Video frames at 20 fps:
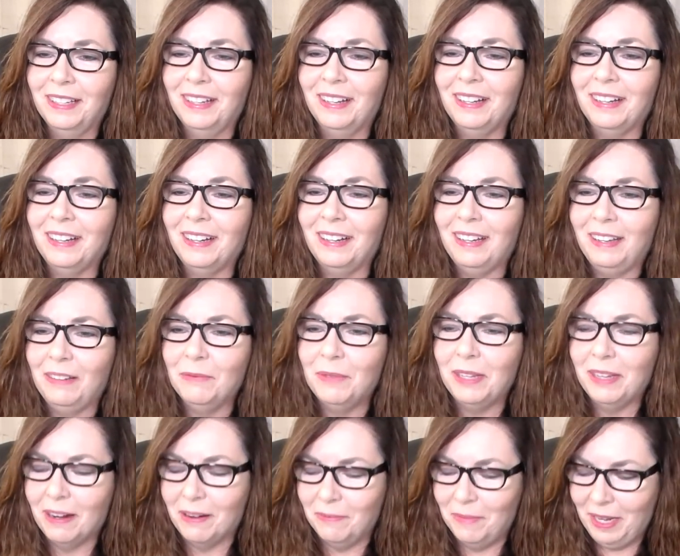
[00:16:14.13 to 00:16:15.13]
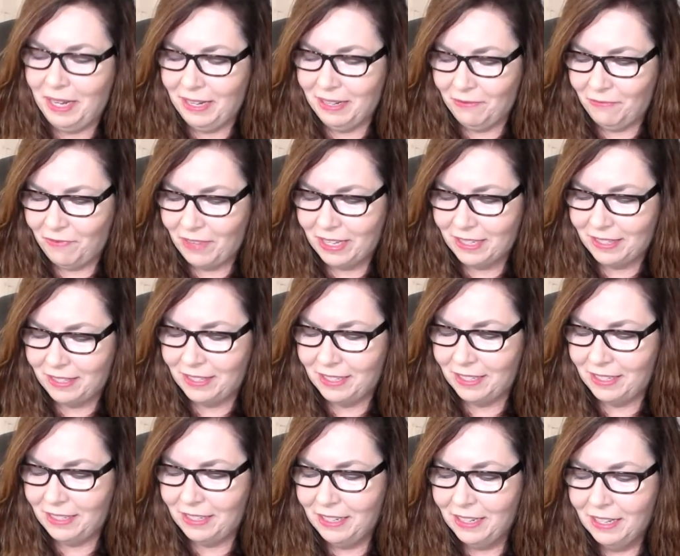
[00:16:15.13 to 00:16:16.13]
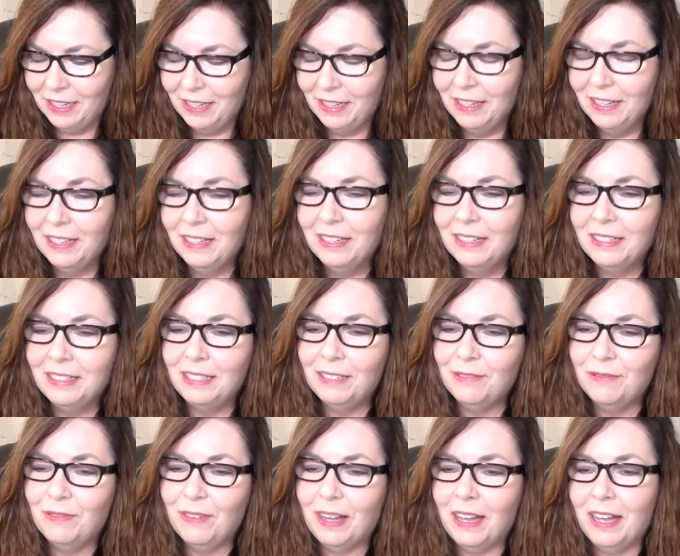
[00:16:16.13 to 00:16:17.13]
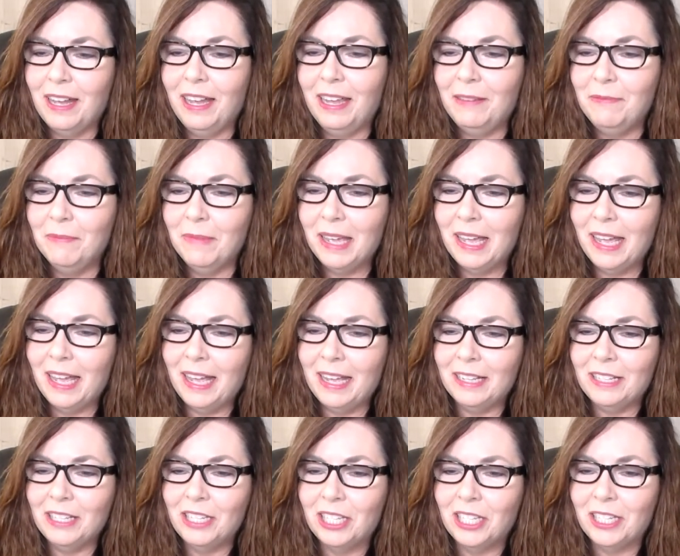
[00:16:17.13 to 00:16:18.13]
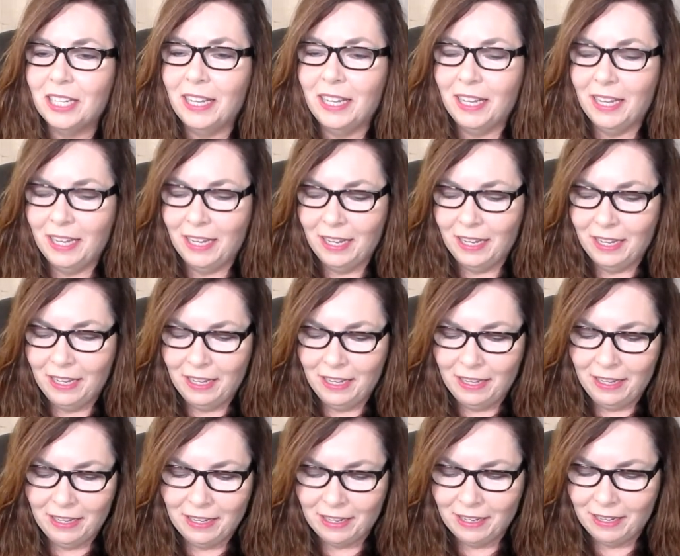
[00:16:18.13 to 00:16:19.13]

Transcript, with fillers: All right, we are manifesting divine magic.